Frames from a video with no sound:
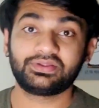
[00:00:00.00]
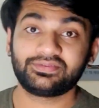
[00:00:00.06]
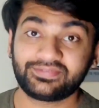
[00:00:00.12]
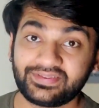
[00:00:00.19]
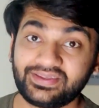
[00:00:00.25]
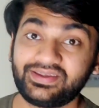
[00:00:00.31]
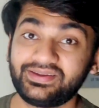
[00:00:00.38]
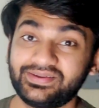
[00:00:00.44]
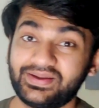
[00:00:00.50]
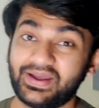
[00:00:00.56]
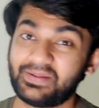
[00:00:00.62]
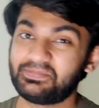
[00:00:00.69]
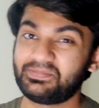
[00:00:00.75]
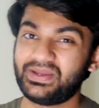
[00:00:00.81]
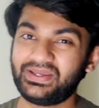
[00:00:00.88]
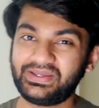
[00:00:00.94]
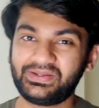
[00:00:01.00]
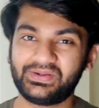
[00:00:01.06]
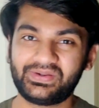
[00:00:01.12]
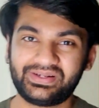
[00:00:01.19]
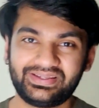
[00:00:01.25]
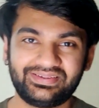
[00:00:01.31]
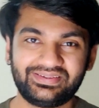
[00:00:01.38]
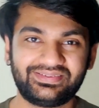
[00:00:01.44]
See, I'm making
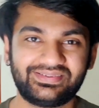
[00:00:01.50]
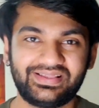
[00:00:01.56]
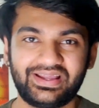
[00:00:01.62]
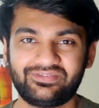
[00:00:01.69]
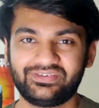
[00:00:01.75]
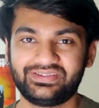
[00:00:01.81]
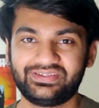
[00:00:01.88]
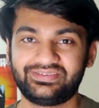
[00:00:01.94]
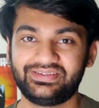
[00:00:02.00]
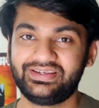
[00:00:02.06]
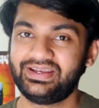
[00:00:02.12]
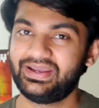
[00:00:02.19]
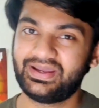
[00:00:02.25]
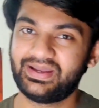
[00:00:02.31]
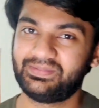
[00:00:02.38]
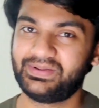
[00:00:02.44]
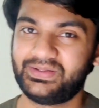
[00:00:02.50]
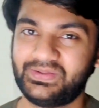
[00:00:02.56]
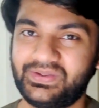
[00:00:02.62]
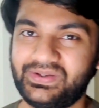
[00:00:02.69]
your e- life easy. Am I